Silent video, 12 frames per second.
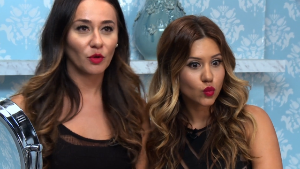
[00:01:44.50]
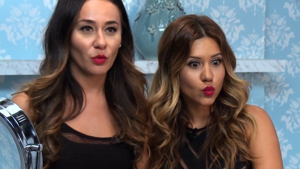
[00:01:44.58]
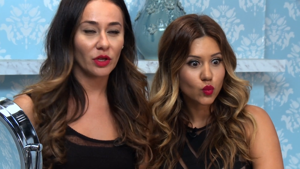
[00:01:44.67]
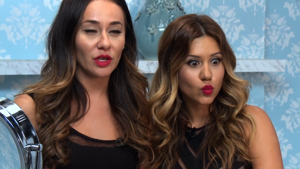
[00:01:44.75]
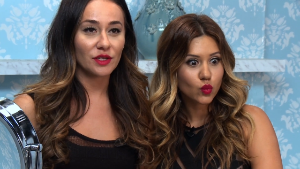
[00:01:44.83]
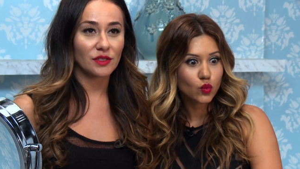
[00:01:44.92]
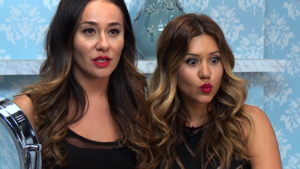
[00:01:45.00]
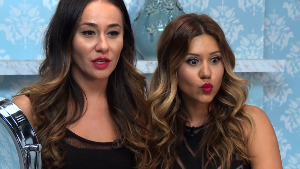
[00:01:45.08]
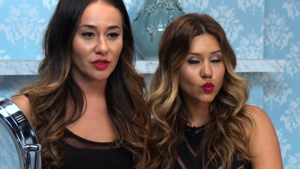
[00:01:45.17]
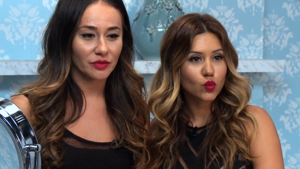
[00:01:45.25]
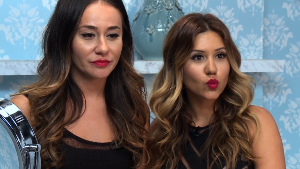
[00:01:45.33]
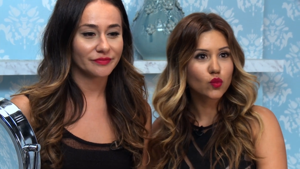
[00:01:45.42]
Speaker 1: What do you guys think?
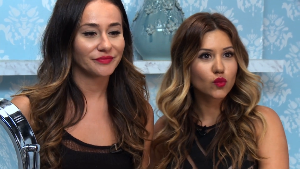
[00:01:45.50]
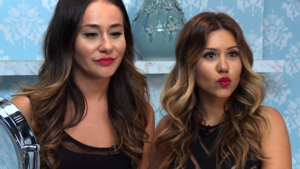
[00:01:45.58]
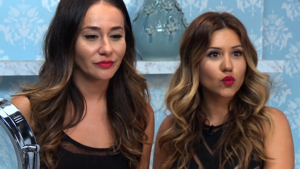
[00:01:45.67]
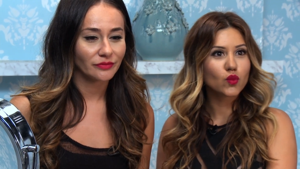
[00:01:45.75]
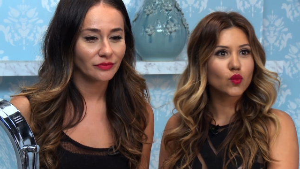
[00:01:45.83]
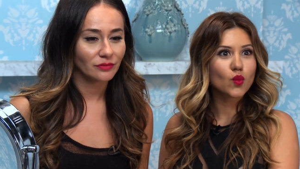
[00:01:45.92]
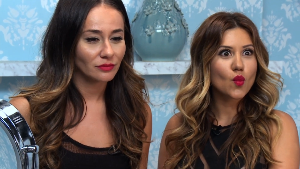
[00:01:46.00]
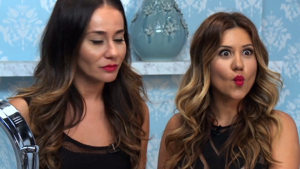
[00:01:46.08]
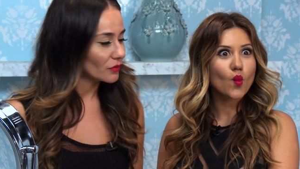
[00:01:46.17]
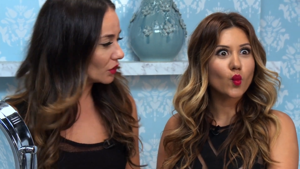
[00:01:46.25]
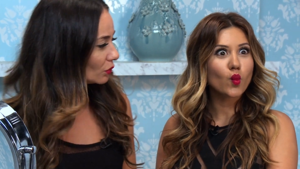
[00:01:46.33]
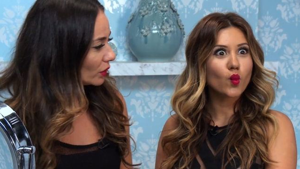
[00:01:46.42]

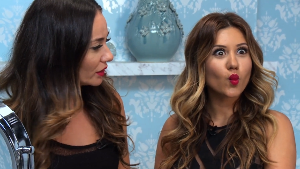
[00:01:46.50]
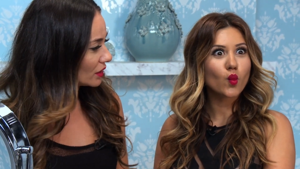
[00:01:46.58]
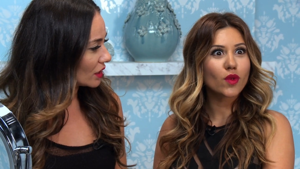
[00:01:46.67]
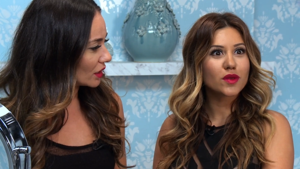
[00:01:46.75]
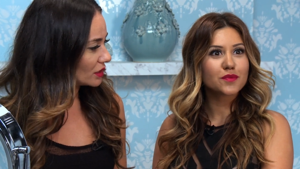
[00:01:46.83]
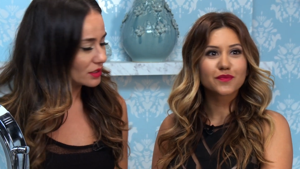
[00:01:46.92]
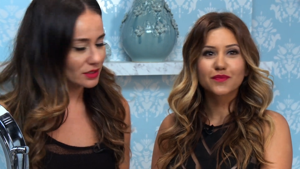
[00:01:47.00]
The one thing I